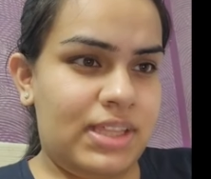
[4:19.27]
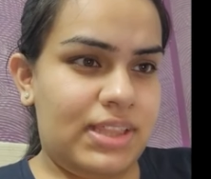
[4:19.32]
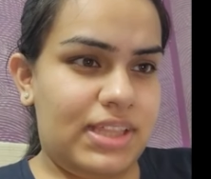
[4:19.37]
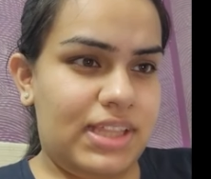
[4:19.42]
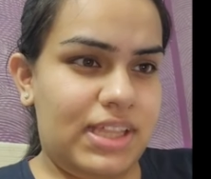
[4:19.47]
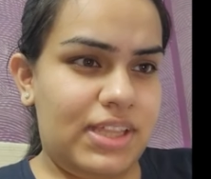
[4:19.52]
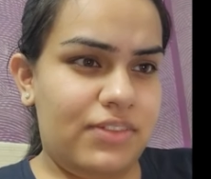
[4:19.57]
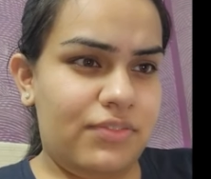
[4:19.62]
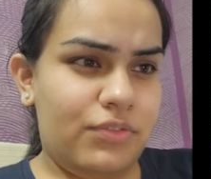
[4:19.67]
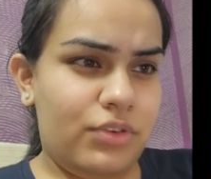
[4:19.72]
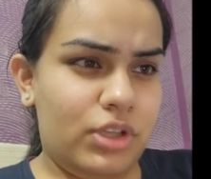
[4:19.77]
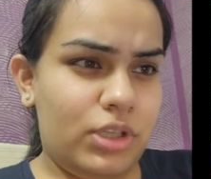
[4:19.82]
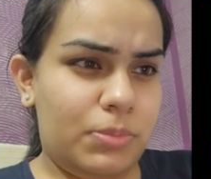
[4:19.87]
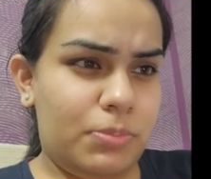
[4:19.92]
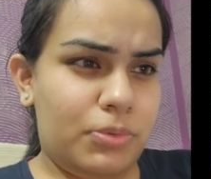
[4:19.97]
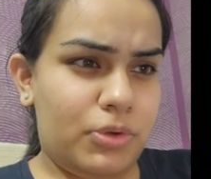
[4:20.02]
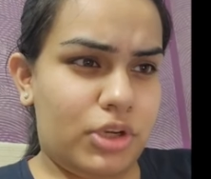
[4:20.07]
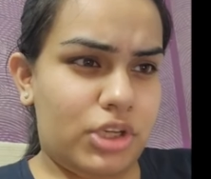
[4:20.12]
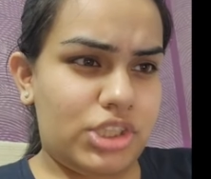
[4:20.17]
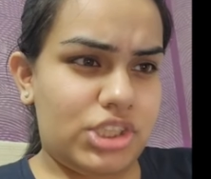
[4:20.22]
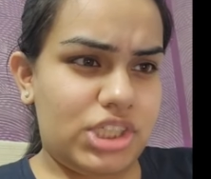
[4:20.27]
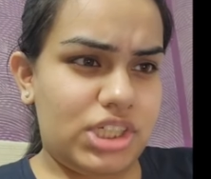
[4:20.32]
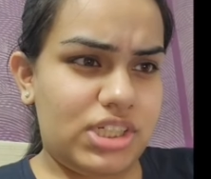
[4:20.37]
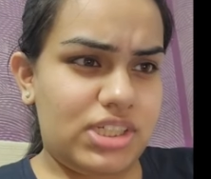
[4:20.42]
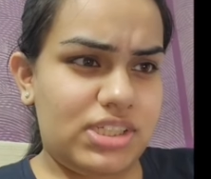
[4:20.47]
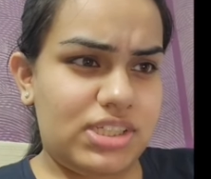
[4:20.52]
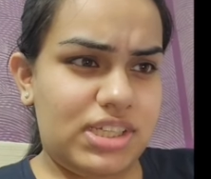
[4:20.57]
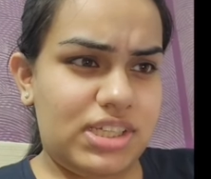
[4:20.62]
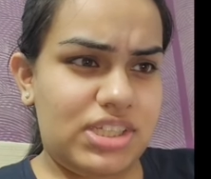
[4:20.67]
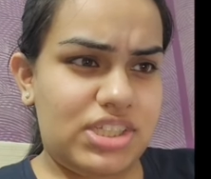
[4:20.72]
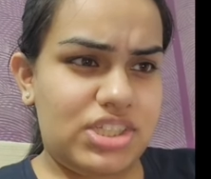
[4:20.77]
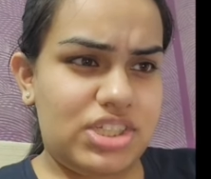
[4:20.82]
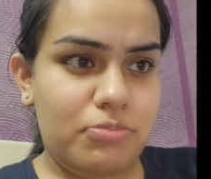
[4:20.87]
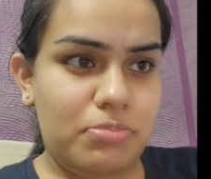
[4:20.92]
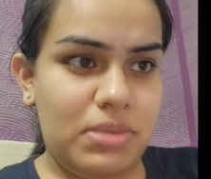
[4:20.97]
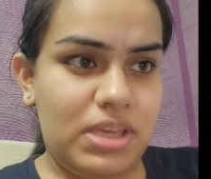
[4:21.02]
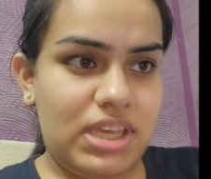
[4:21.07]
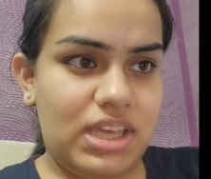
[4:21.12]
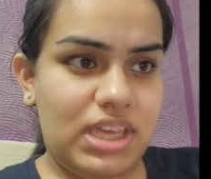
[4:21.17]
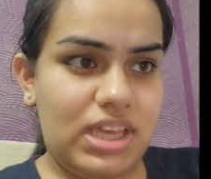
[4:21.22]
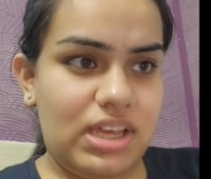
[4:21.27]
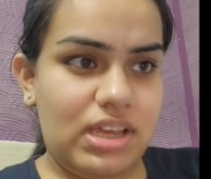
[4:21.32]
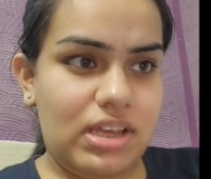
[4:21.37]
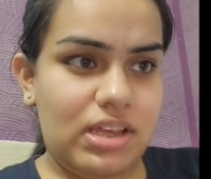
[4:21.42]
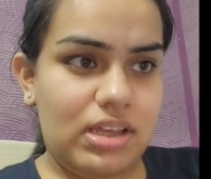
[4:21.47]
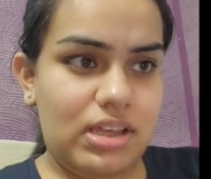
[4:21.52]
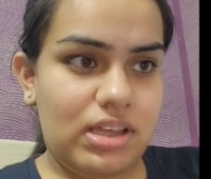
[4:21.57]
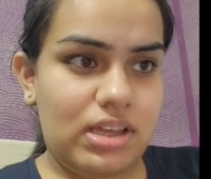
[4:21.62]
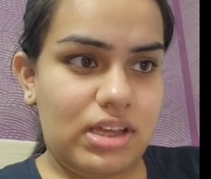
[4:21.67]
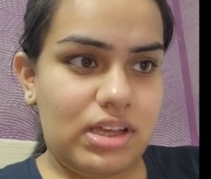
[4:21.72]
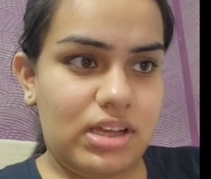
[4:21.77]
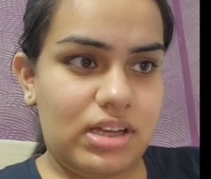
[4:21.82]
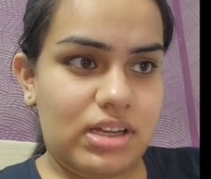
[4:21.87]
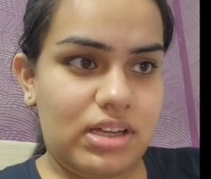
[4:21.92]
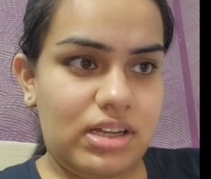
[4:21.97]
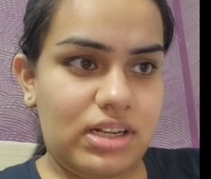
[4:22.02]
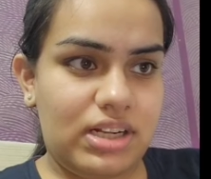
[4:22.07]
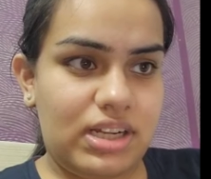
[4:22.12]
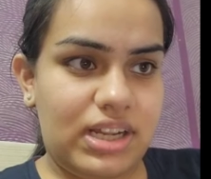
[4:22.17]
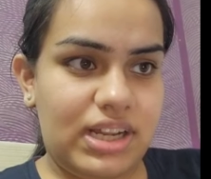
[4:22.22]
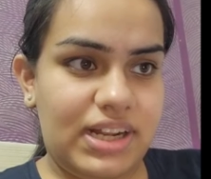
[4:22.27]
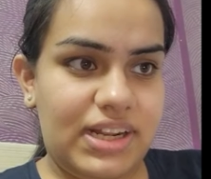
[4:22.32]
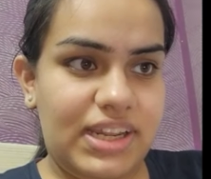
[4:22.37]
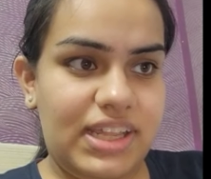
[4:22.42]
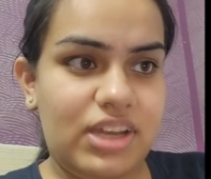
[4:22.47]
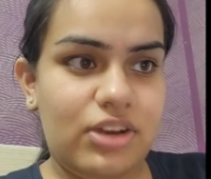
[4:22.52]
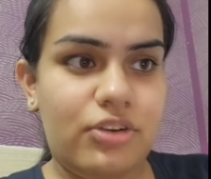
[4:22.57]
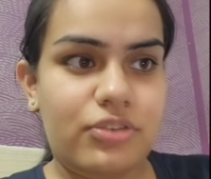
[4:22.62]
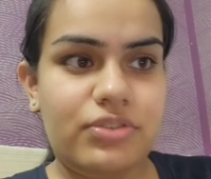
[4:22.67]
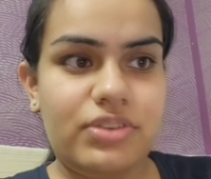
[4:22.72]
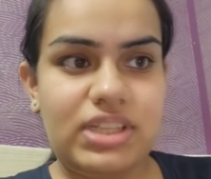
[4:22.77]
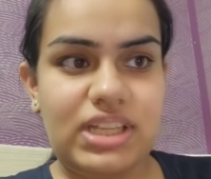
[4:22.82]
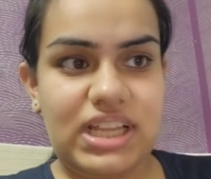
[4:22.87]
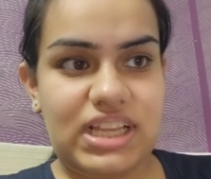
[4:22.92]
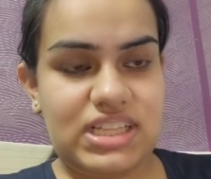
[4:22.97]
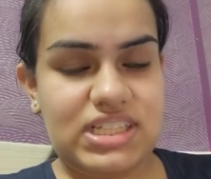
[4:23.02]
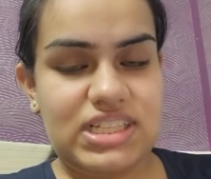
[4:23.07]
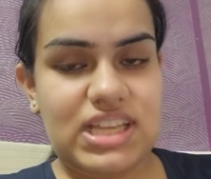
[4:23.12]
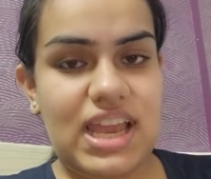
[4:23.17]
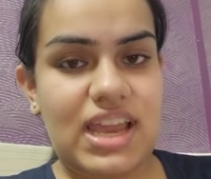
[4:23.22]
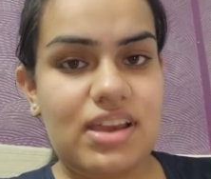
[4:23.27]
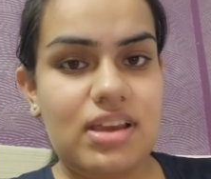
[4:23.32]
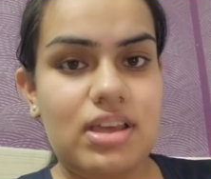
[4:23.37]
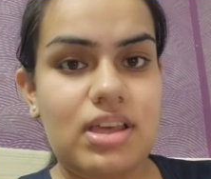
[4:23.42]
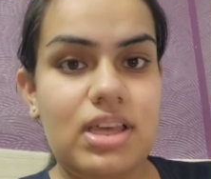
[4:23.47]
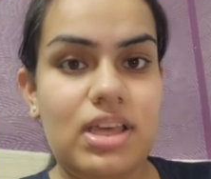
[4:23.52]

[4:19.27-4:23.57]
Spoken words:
Then for the projects, instead of making a heading of tech stack,